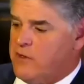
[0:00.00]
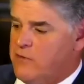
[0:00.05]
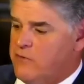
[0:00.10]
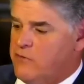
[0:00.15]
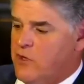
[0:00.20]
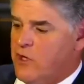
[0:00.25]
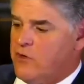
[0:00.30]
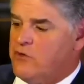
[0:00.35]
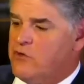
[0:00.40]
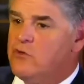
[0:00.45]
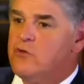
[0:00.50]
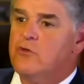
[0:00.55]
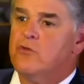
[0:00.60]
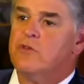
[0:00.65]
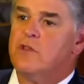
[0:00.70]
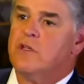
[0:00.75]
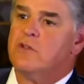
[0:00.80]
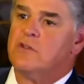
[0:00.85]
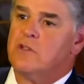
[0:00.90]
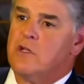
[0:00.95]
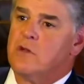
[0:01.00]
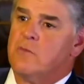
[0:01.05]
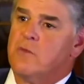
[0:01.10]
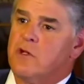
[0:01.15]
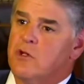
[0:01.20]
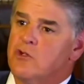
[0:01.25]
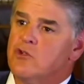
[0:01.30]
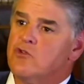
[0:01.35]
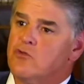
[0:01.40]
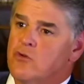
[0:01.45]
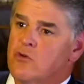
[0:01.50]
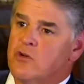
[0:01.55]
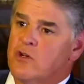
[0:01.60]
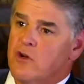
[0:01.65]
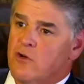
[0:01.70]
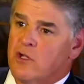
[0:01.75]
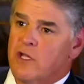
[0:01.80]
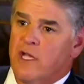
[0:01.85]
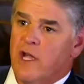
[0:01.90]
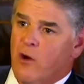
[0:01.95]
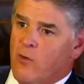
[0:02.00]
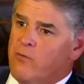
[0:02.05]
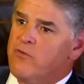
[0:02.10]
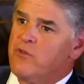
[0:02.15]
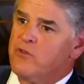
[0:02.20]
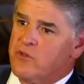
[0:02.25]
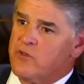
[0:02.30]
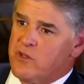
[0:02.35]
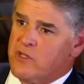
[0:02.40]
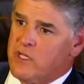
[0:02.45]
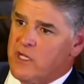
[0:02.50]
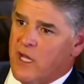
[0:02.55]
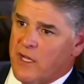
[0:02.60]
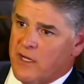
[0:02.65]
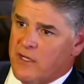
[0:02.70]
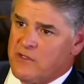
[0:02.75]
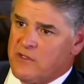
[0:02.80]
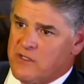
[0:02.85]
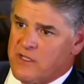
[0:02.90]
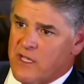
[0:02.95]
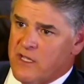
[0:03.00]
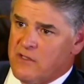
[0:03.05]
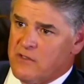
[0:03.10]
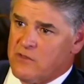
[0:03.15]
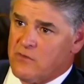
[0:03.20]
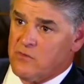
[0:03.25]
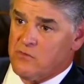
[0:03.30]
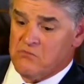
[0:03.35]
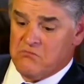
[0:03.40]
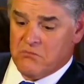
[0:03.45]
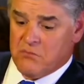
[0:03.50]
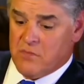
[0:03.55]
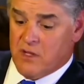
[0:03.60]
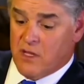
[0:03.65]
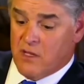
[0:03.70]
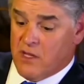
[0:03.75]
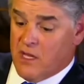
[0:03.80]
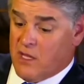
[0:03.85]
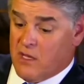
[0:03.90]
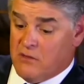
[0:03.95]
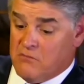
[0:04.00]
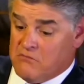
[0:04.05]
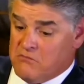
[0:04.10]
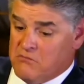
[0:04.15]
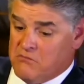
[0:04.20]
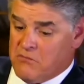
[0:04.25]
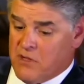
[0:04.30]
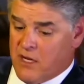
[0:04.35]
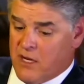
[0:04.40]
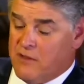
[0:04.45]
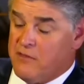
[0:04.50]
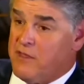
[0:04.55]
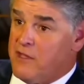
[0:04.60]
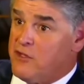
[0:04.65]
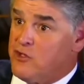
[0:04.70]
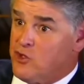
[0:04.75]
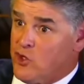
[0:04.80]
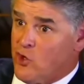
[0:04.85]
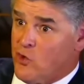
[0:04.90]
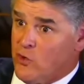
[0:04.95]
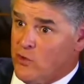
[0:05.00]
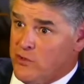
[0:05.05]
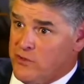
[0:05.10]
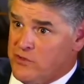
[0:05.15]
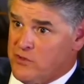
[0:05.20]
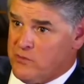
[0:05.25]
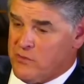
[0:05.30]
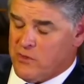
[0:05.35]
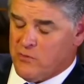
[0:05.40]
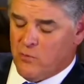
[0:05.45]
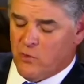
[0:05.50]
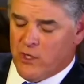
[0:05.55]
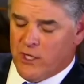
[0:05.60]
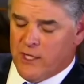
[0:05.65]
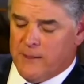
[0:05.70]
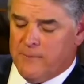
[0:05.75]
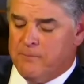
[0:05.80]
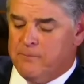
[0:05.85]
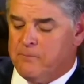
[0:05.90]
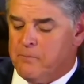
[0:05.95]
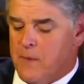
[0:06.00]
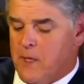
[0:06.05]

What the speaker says: that you've done 2 things that have been extraordinarily helpful to the United States, and I think journalism in a way.